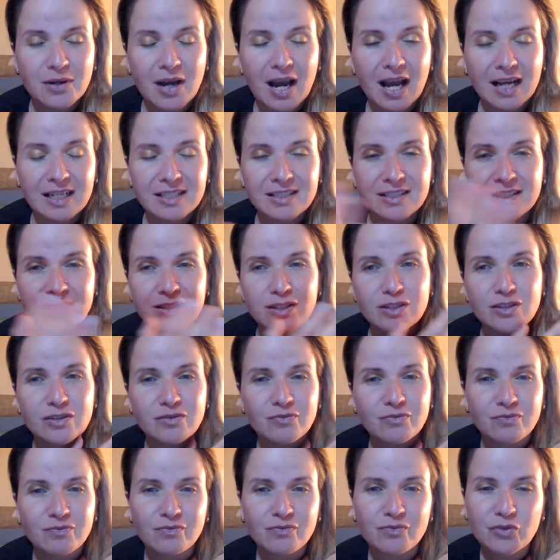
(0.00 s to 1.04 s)
to
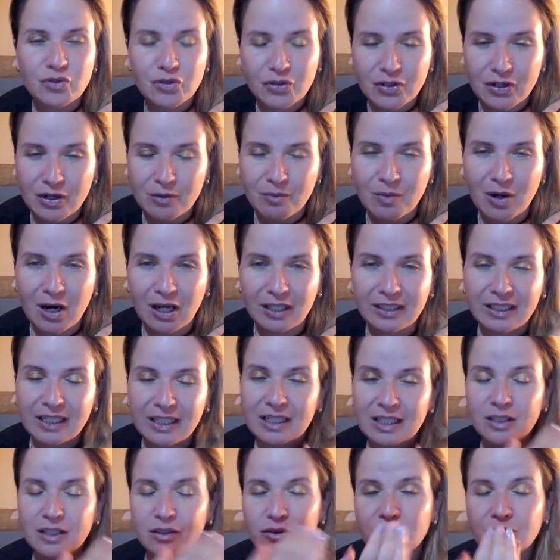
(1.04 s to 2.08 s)
access through your
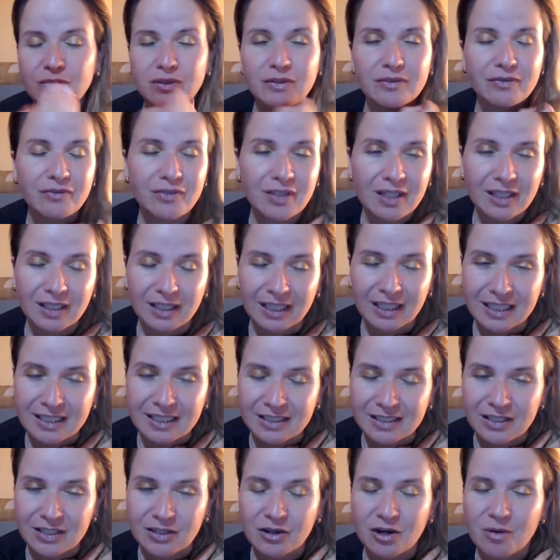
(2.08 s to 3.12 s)
body, through the
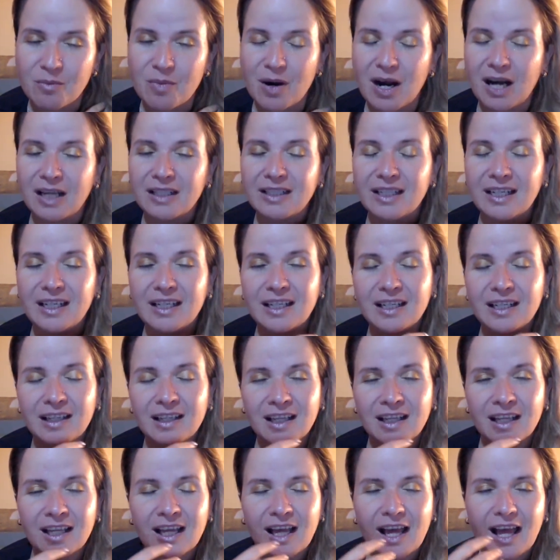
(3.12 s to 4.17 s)
feelings in your body,
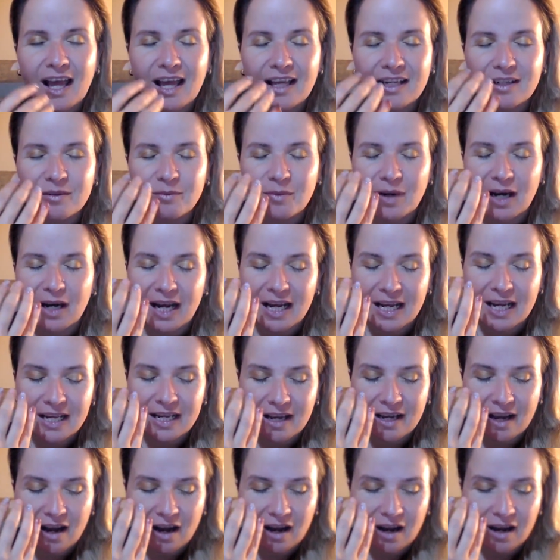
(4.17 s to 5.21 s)
and
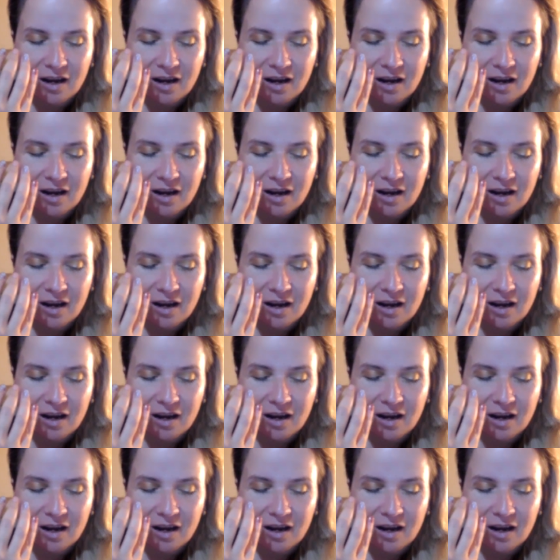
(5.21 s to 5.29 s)
by